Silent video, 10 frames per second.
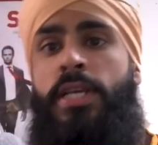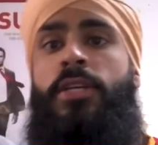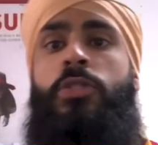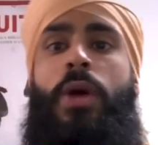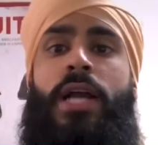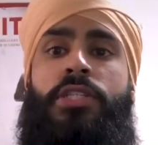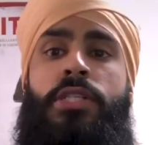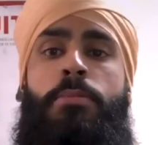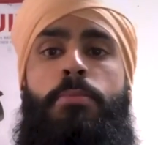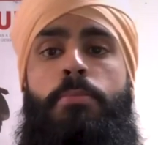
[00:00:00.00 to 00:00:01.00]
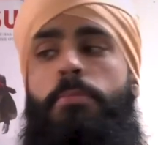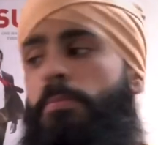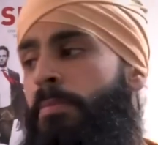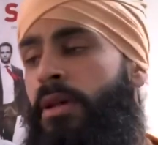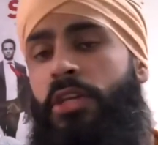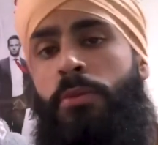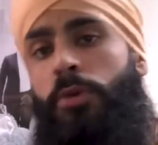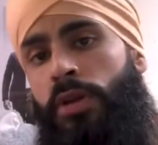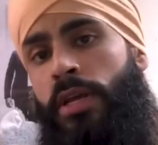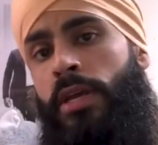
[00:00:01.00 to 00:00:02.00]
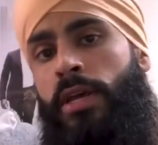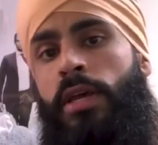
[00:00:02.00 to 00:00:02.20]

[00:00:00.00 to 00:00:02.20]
So actually build a community,